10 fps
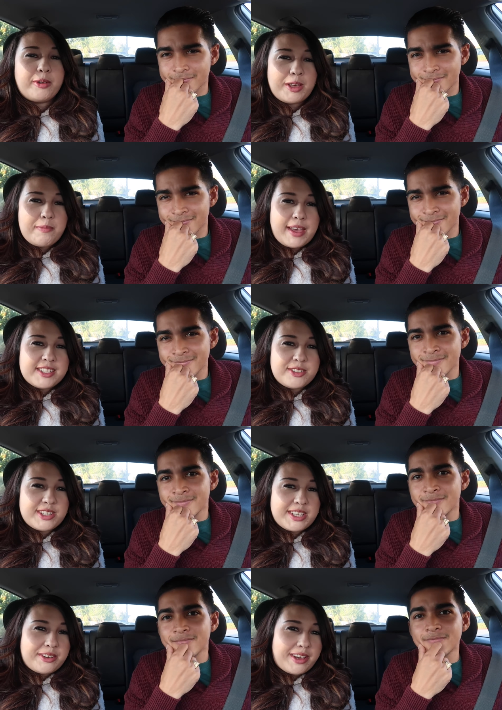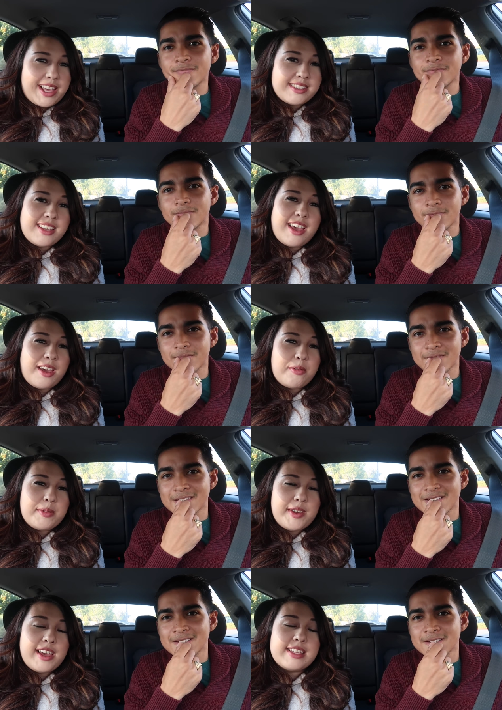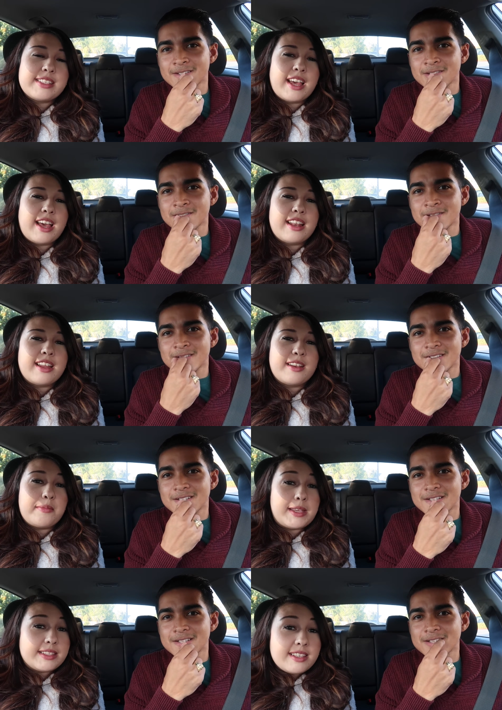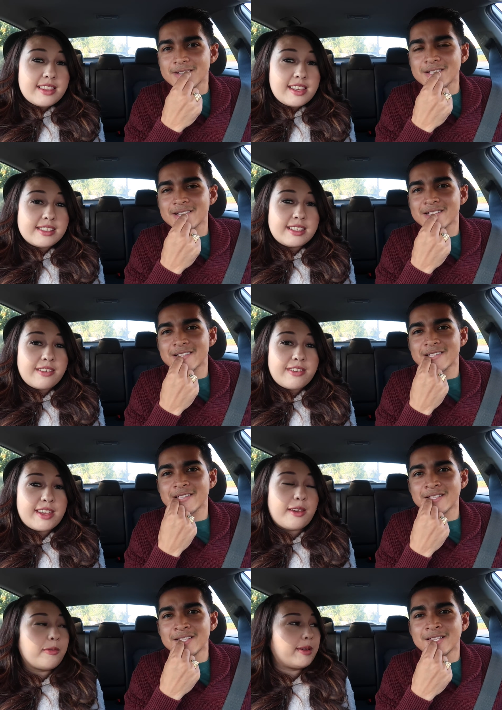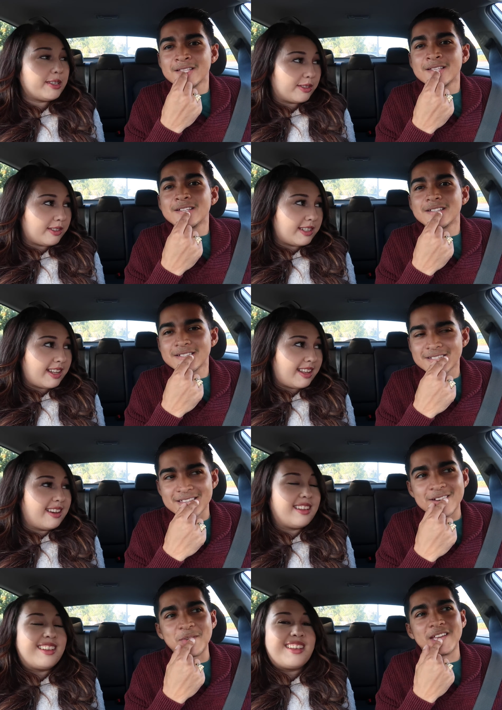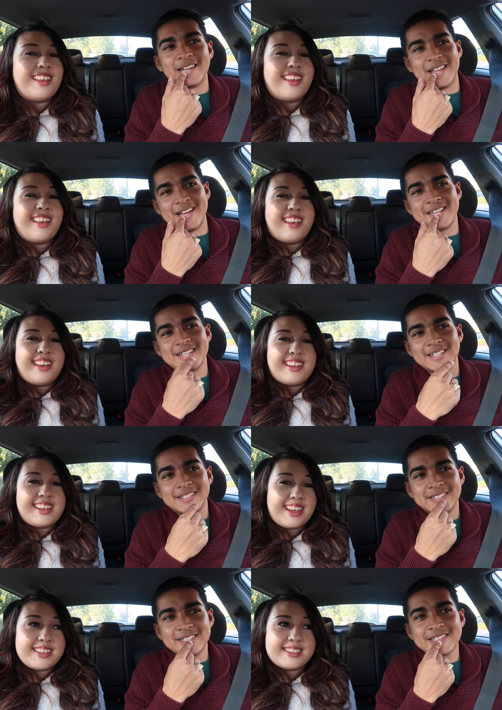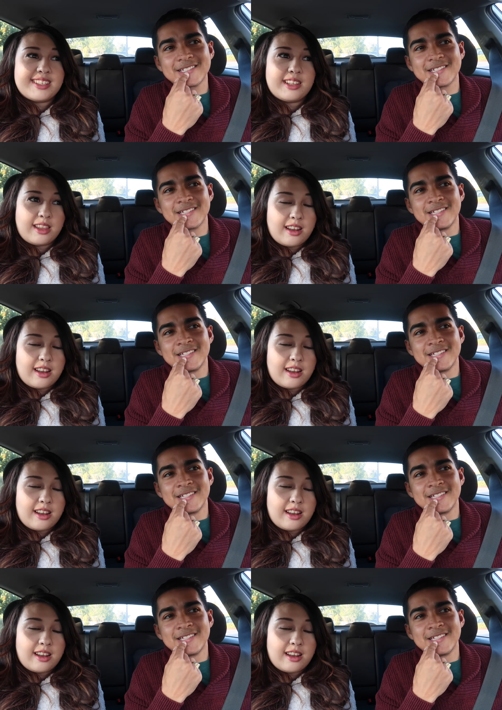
Speaker 1: welcome back to our channel guys i hope you guys had an amazing thanksgiving we sure did yeah we ate a lot yes a